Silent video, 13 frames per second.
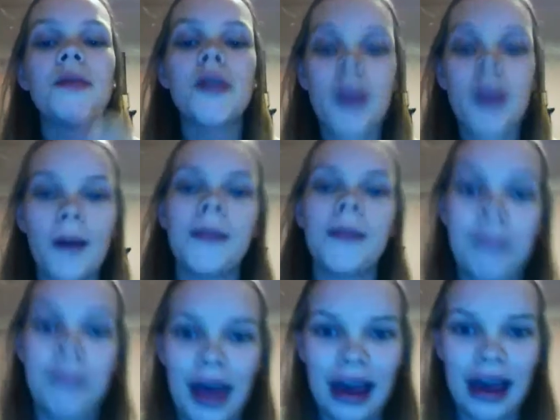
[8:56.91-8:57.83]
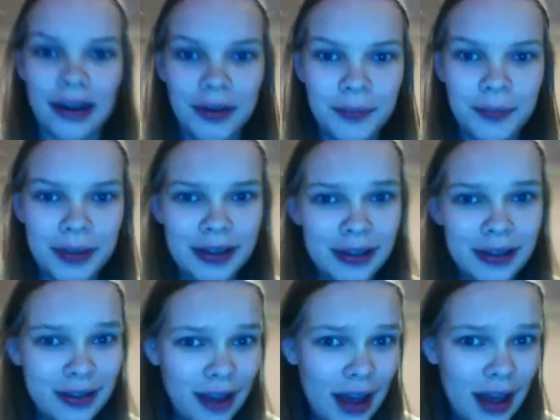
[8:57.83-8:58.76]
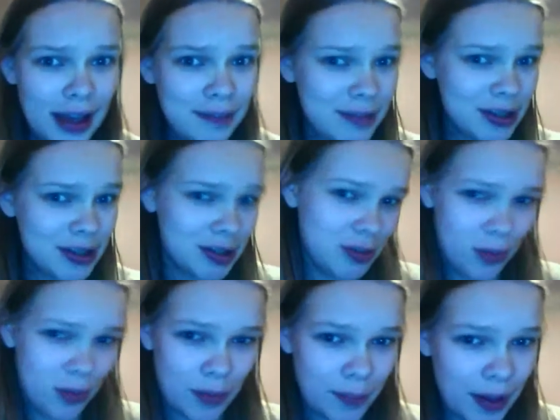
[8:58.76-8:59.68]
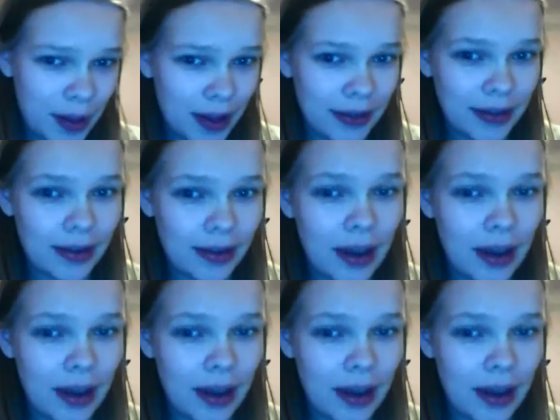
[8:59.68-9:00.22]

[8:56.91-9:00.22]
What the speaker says: some impact, because I'm just one person.